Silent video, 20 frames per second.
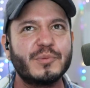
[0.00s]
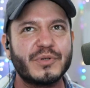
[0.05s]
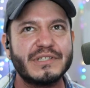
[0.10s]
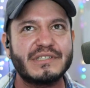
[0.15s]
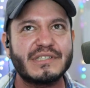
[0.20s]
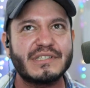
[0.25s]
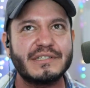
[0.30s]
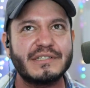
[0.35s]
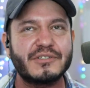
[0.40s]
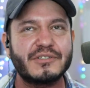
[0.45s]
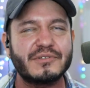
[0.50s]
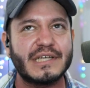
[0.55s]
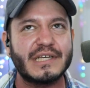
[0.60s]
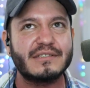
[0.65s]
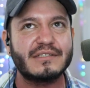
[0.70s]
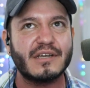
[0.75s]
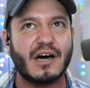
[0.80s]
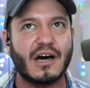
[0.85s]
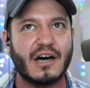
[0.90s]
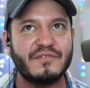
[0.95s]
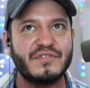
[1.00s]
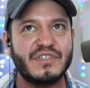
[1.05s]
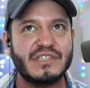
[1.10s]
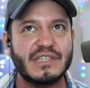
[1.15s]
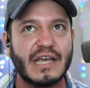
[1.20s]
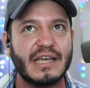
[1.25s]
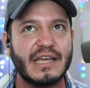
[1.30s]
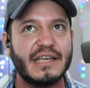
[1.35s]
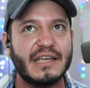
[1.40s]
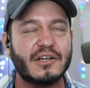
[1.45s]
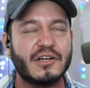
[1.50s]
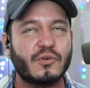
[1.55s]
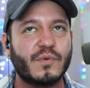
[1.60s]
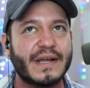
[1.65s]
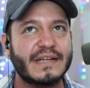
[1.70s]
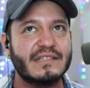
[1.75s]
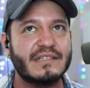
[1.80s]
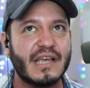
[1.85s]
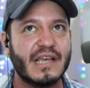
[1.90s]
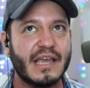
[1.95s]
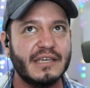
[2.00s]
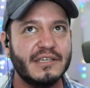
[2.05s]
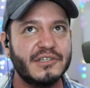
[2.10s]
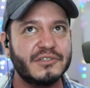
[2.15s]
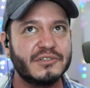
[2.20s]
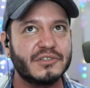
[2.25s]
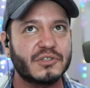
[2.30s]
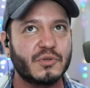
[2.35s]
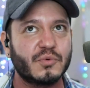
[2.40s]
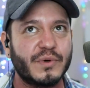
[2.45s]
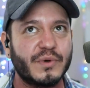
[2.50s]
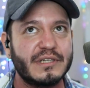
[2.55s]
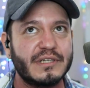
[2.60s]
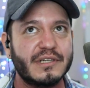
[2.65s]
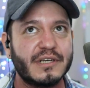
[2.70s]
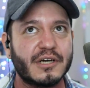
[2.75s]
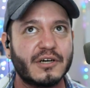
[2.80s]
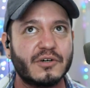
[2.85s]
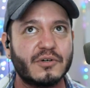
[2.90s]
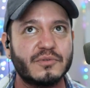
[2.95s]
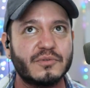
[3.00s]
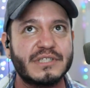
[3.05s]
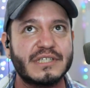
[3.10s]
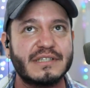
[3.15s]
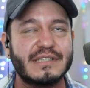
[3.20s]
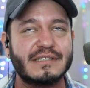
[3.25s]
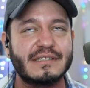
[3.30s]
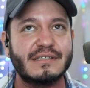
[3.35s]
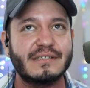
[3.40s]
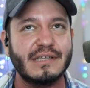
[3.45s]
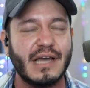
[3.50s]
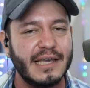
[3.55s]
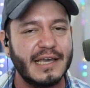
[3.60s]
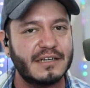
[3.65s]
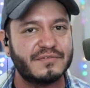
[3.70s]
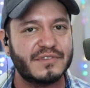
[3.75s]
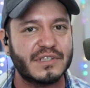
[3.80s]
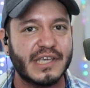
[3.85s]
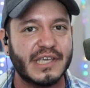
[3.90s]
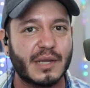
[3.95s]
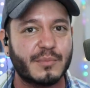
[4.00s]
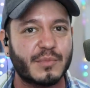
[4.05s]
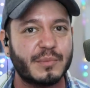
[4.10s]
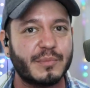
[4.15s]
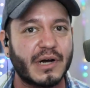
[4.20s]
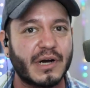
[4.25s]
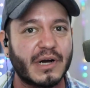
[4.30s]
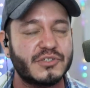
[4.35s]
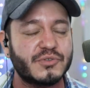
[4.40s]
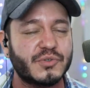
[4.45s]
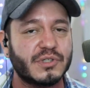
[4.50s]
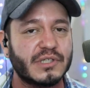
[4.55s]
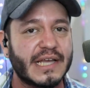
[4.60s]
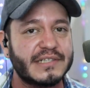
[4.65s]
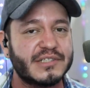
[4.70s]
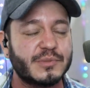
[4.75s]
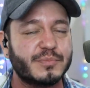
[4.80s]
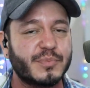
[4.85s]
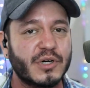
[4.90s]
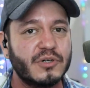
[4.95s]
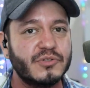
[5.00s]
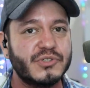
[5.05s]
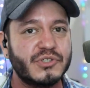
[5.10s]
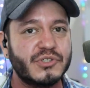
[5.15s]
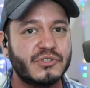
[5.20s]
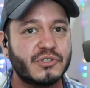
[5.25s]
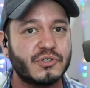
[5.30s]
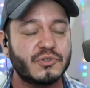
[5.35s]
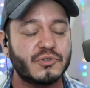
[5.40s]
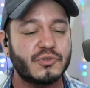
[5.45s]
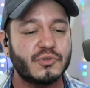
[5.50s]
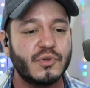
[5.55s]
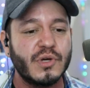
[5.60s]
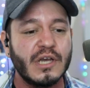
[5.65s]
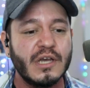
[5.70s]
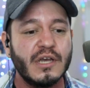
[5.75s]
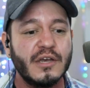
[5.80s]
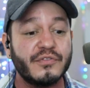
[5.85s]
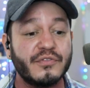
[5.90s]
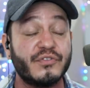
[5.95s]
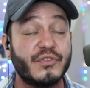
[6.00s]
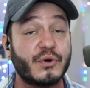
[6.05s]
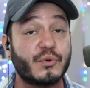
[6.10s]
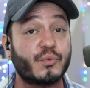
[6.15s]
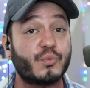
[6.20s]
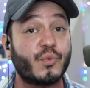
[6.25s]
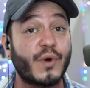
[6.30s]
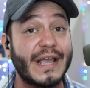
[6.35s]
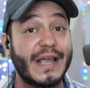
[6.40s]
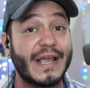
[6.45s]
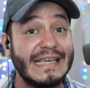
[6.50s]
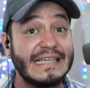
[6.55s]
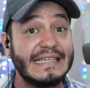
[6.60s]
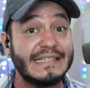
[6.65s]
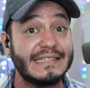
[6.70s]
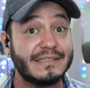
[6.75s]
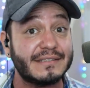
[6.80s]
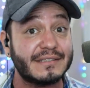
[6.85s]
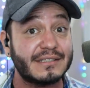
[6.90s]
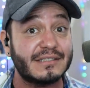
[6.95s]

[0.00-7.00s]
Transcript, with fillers: sensor that's offset in a rectangular window to the side of the camera module, as opposed to the raised